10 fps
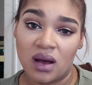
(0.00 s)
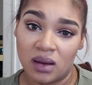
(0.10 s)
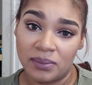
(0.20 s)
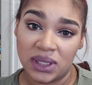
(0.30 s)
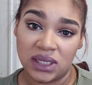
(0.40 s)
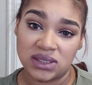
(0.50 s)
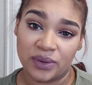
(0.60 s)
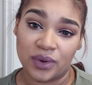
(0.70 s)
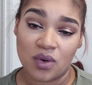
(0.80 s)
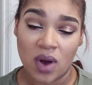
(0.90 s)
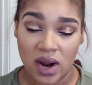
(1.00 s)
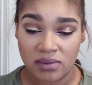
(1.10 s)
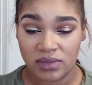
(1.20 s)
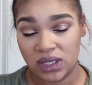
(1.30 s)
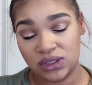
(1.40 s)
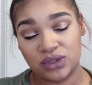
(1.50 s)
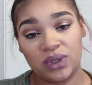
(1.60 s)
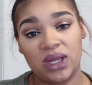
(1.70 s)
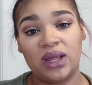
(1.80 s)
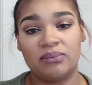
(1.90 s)
um, it is a requirement
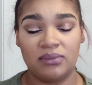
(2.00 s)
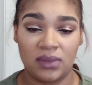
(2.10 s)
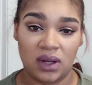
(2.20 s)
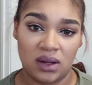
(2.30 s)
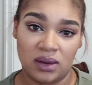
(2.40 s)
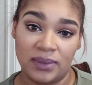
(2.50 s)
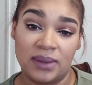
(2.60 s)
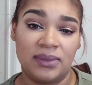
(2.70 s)
to get it, uh,